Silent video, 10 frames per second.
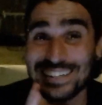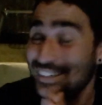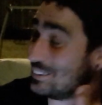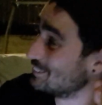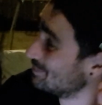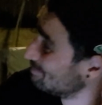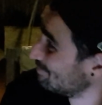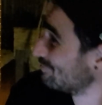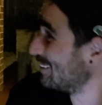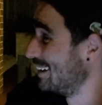tell,
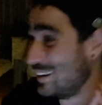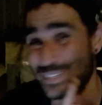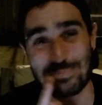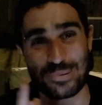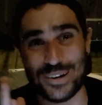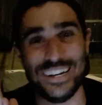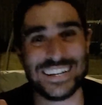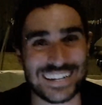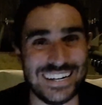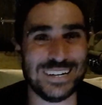it's
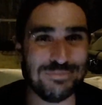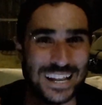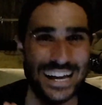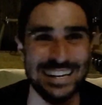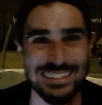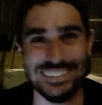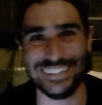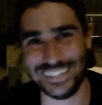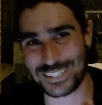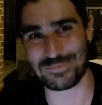pretty calm, lad.
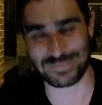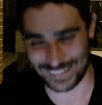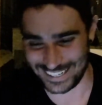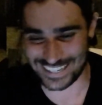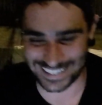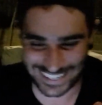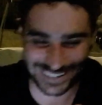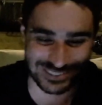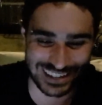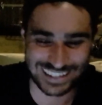It's pretty
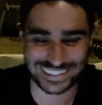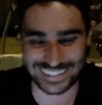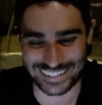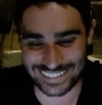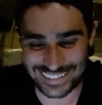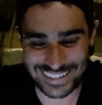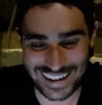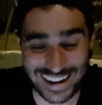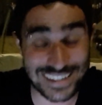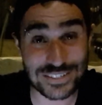calm out here,
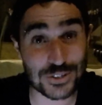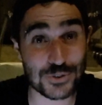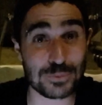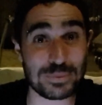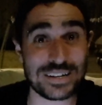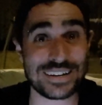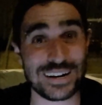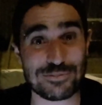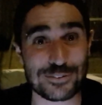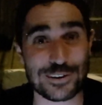as it should be
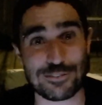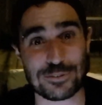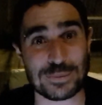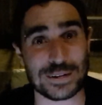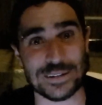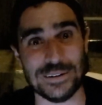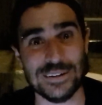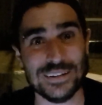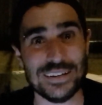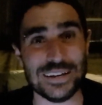calm for everybody.
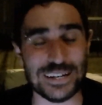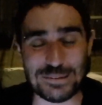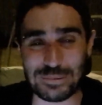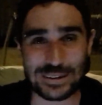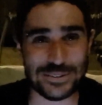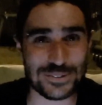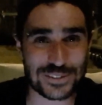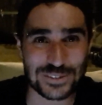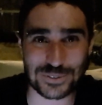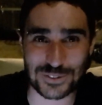Anybody
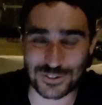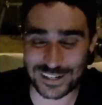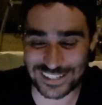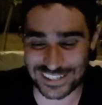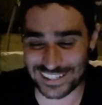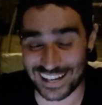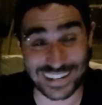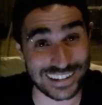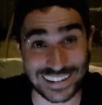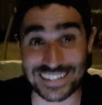who's still stressing,
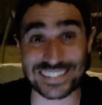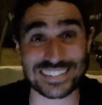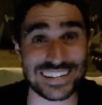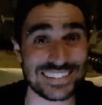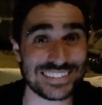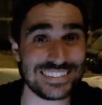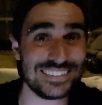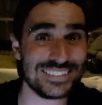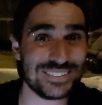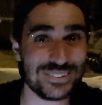like, I understand it.
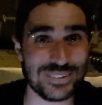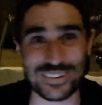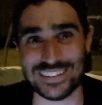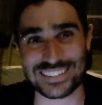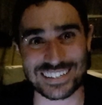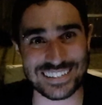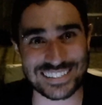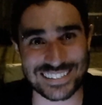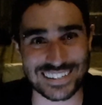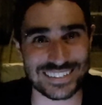We're
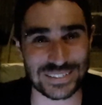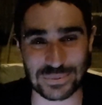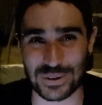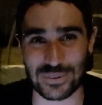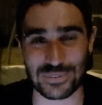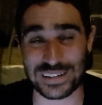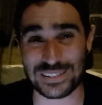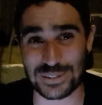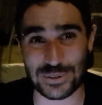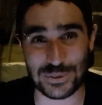Interista. It's what we
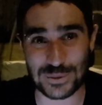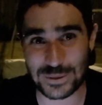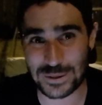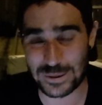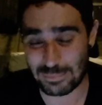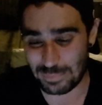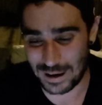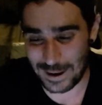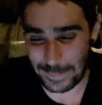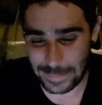do.
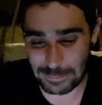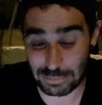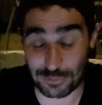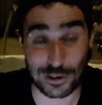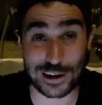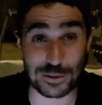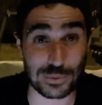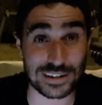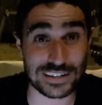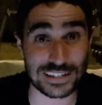But provided
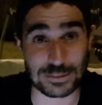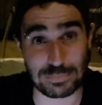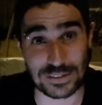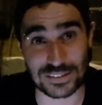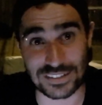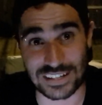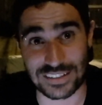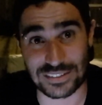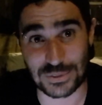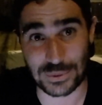we can get the business
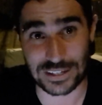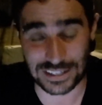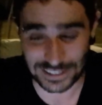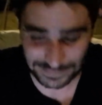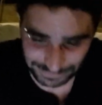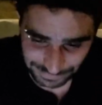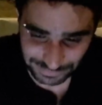done this weekend,